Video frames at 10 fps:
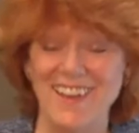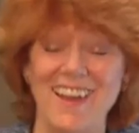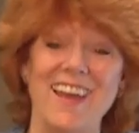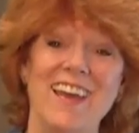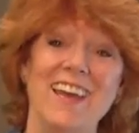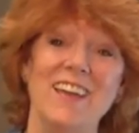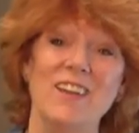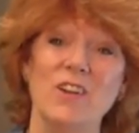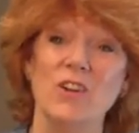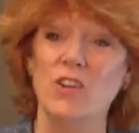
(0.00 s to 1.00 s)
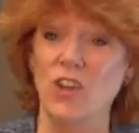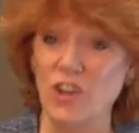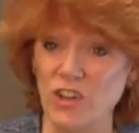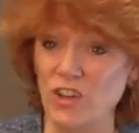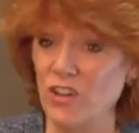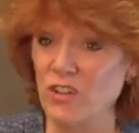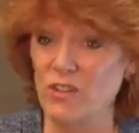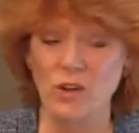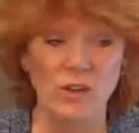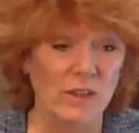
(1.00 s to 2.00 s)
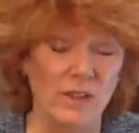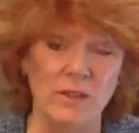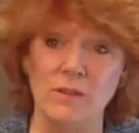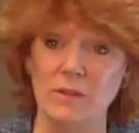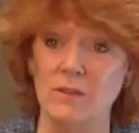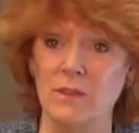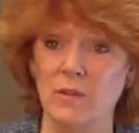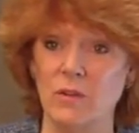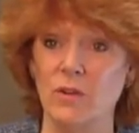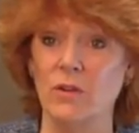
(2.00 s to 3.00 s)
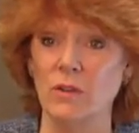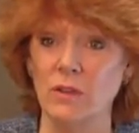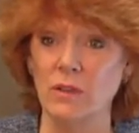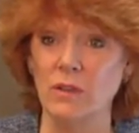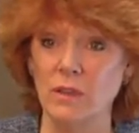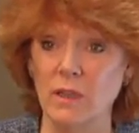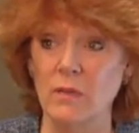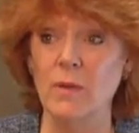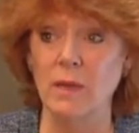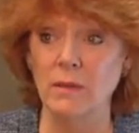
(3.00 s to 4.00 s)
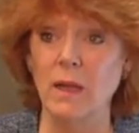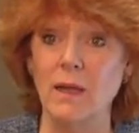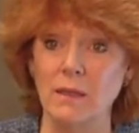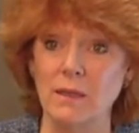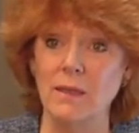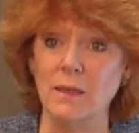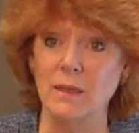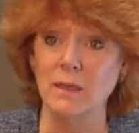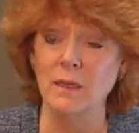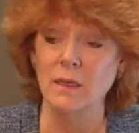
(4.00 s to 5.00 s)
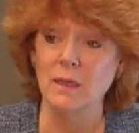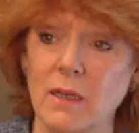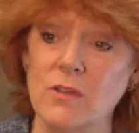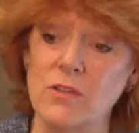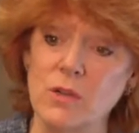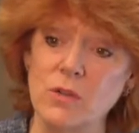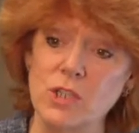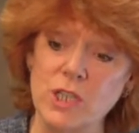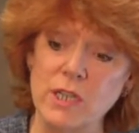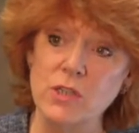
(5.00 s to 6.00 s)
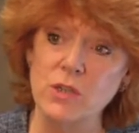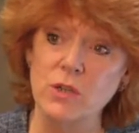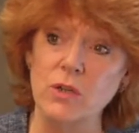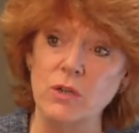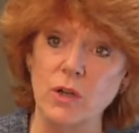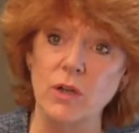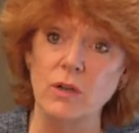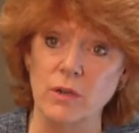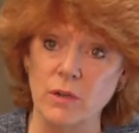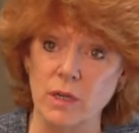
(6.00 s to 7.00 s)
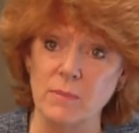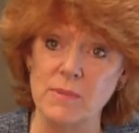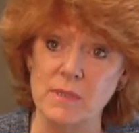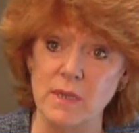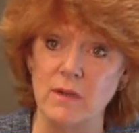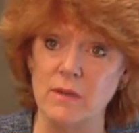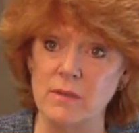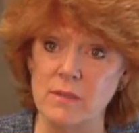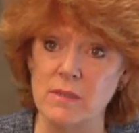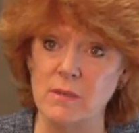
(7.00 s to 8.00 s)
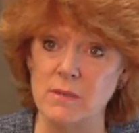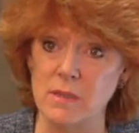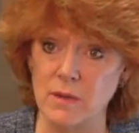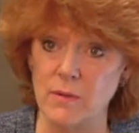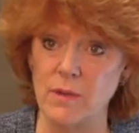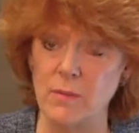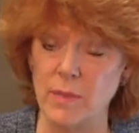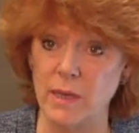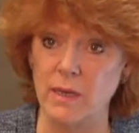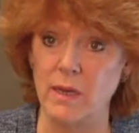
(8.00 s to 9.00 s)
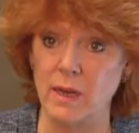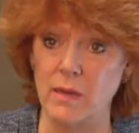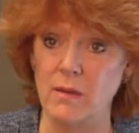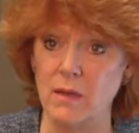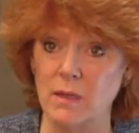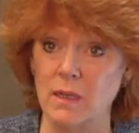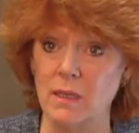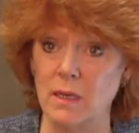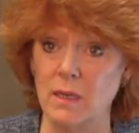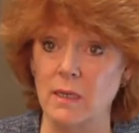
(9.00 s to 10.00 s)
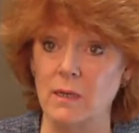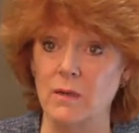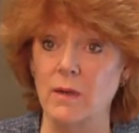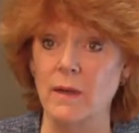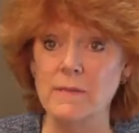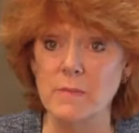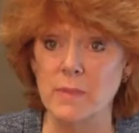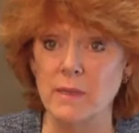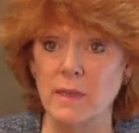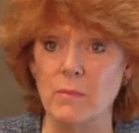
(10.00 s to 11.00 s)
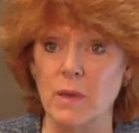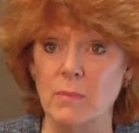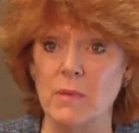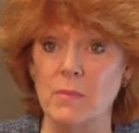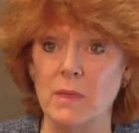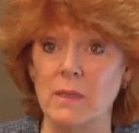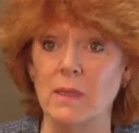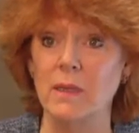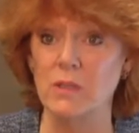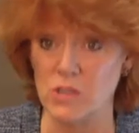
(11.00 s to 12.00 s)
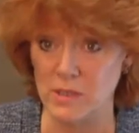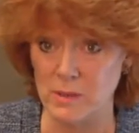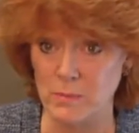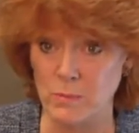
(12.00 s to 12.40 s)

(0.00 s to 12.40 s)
and her daughter, darling little girl, and my client. So she took her daughter upstairs to tuck her in bed at 8 o'clock at night, and her husband came up to me in the kitchen